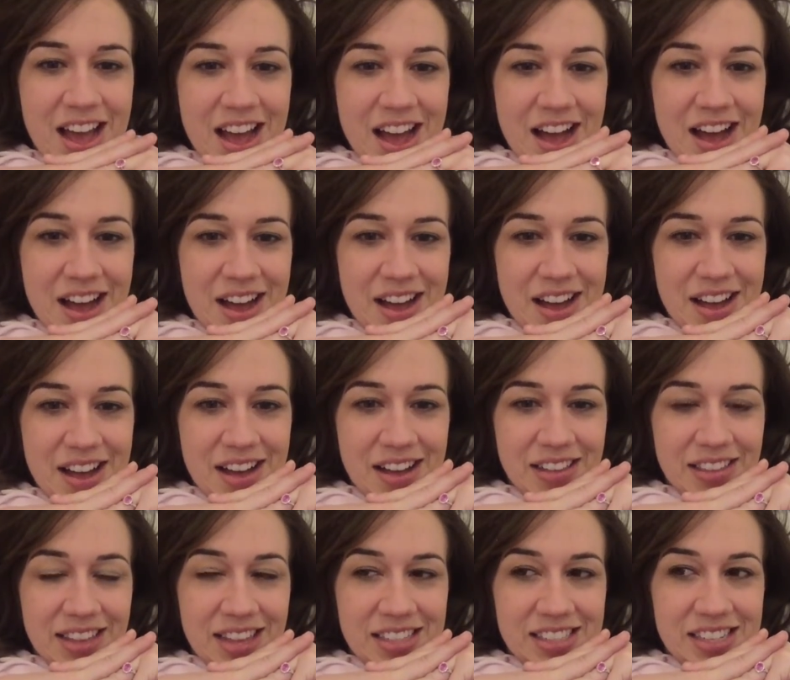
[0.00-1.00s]

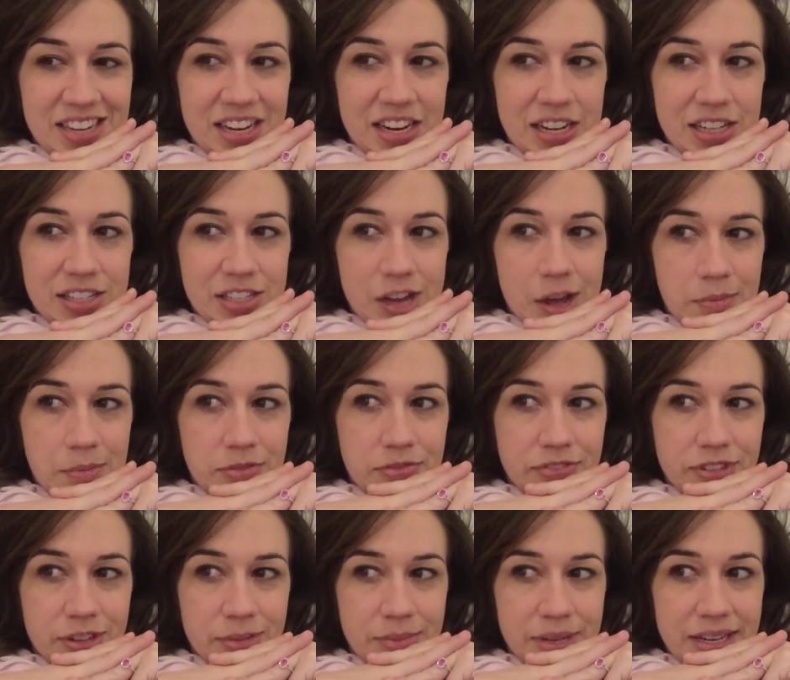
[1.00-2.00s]
Last night I stopped
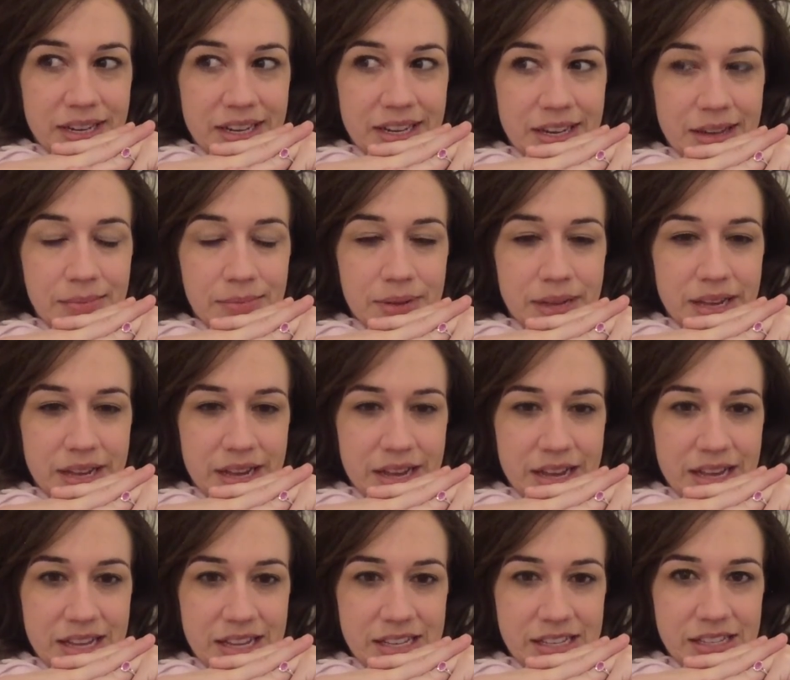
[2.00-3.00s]
filming
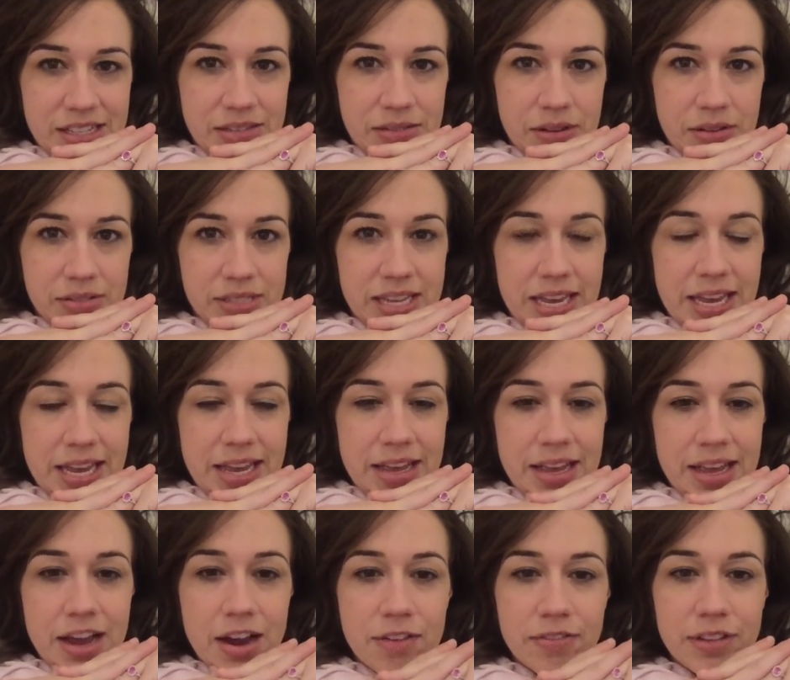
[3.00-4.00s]
because I was taking
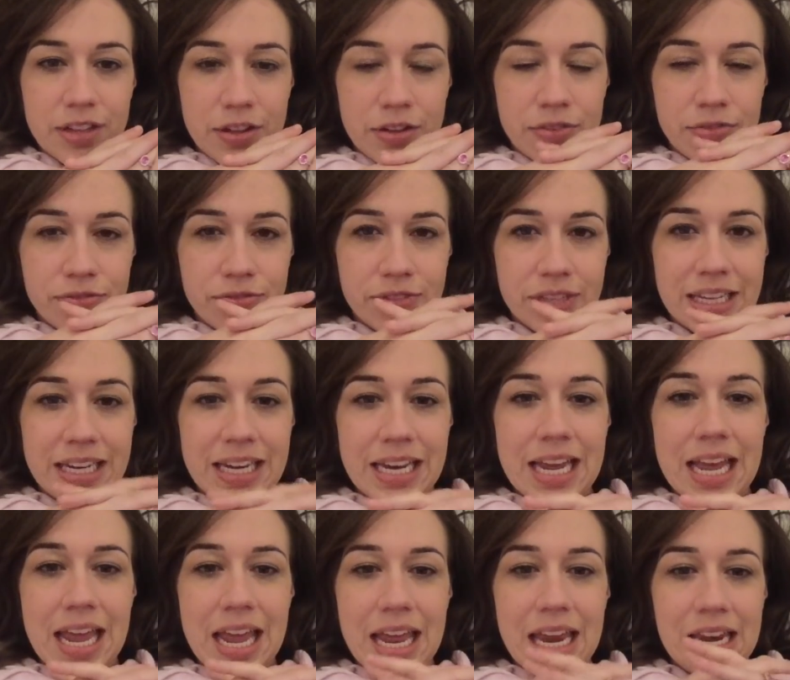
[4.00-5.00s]
care of little
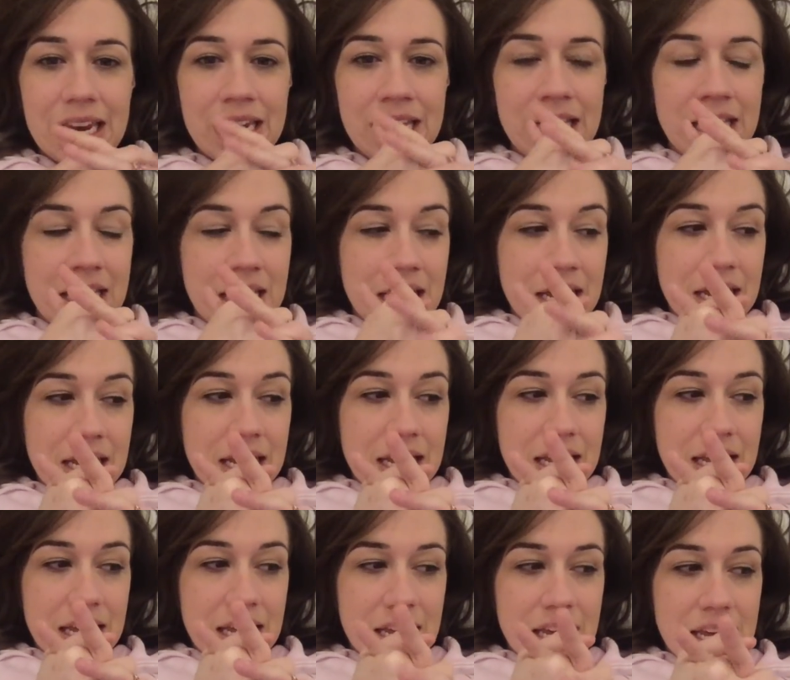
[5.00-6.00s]
Flynnigan.
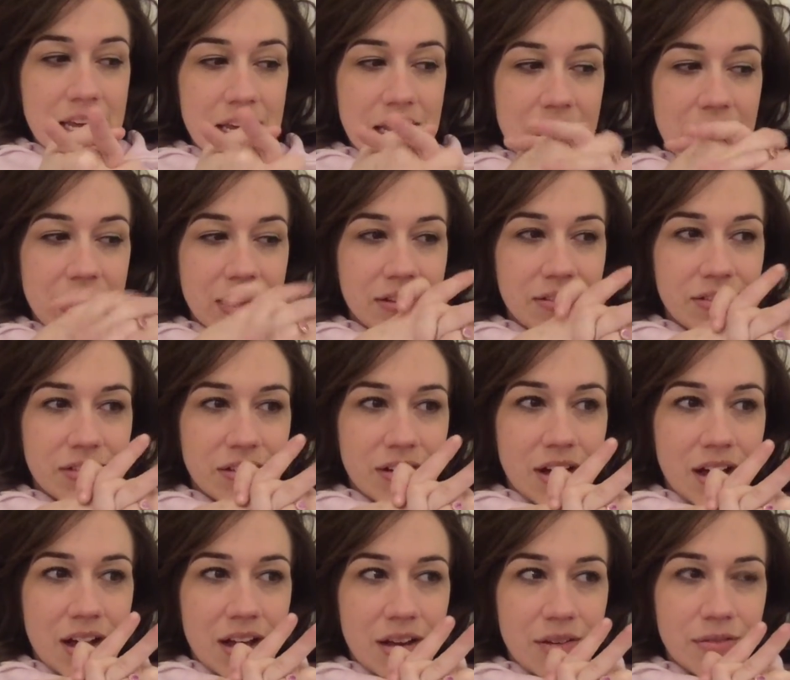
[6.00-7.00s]
He
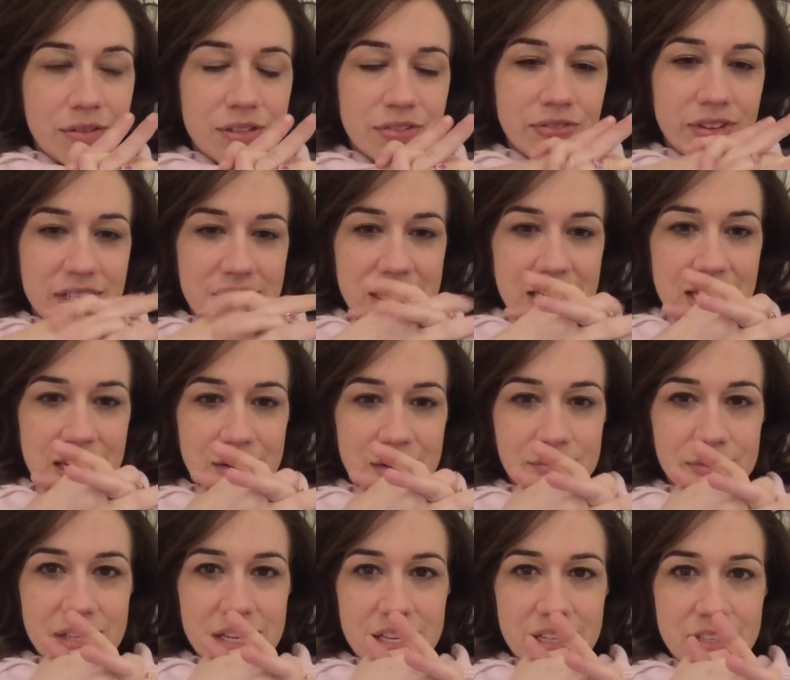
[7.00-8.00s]
was fussy and
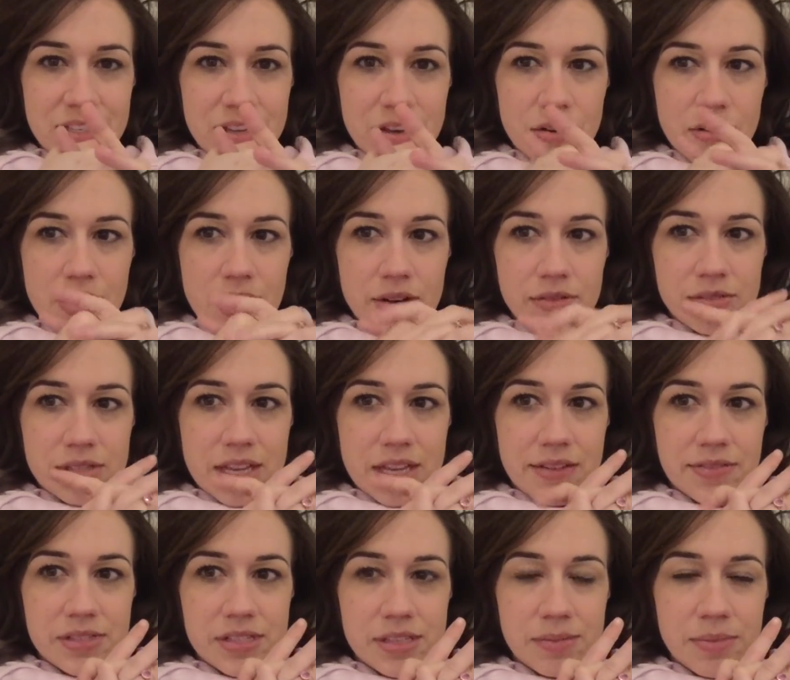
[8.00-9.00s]
upset, so I was
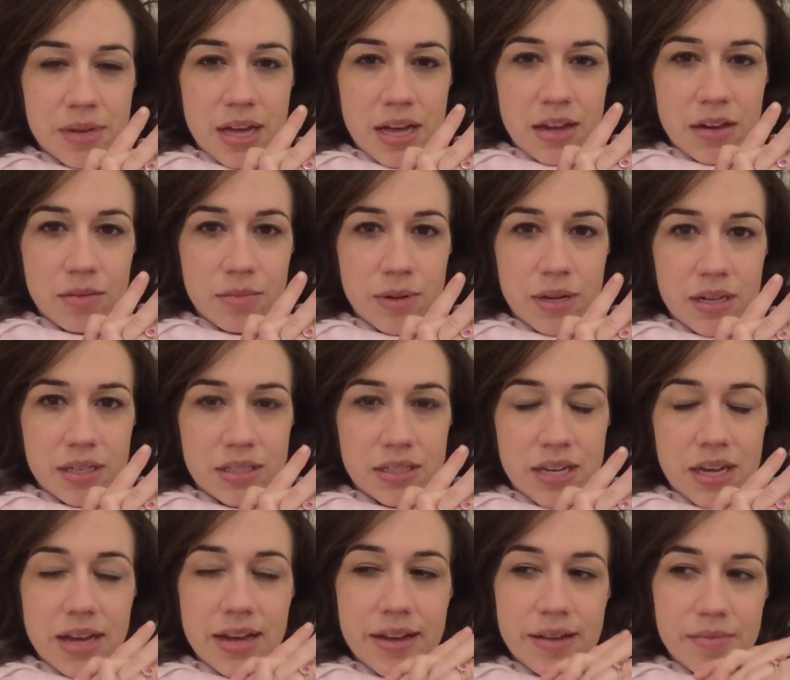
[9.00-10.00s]
having some cuddle bug
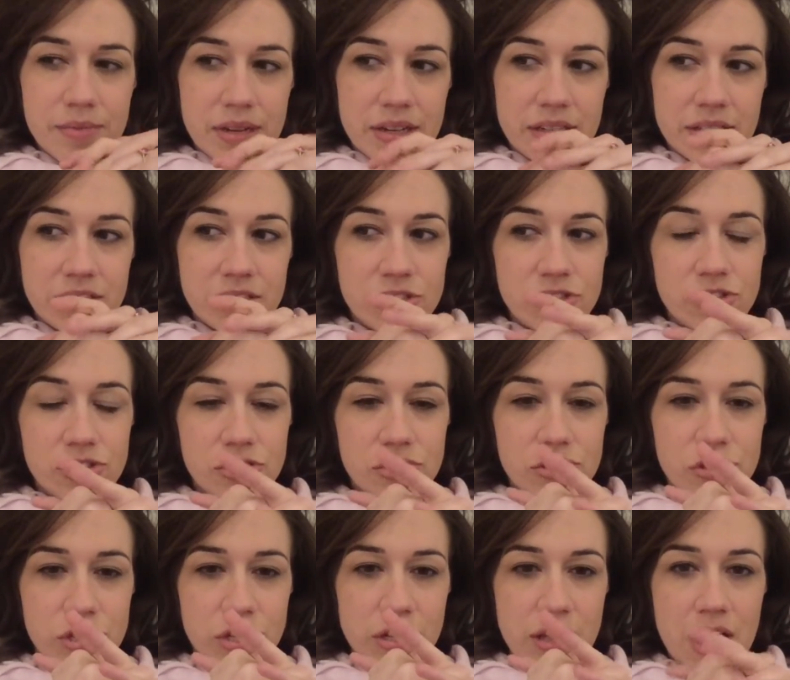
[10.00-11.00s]
time and just
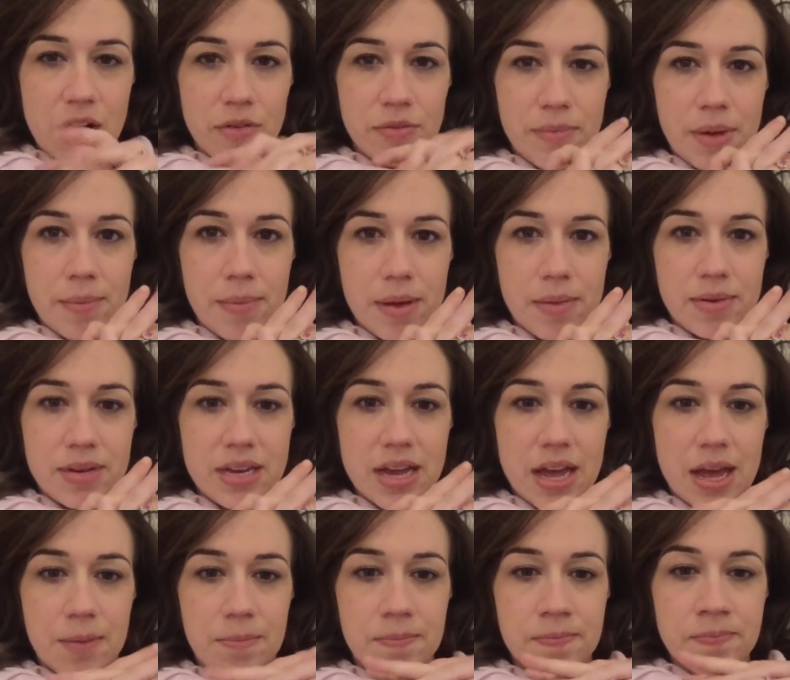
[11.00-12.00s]
chill out with my baby
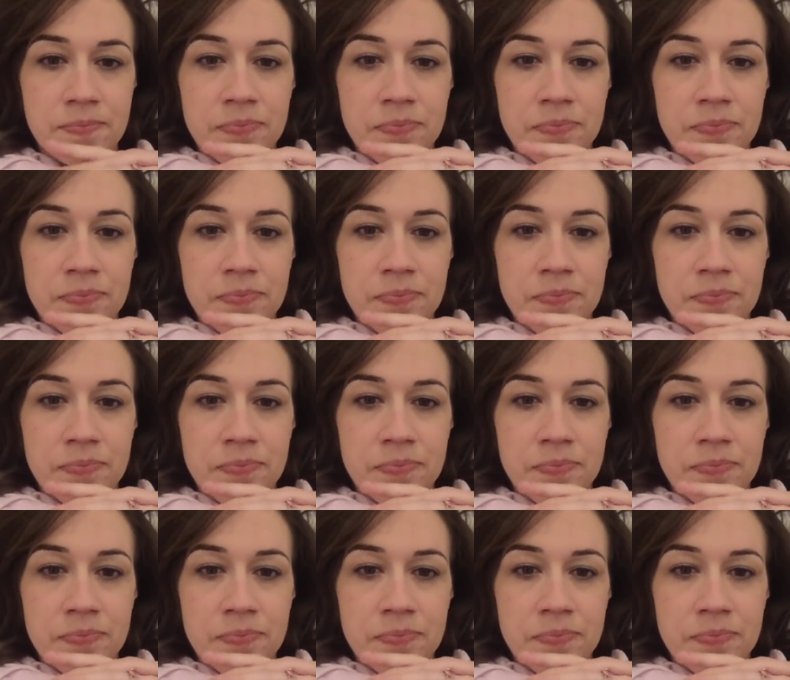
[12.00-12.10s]
time.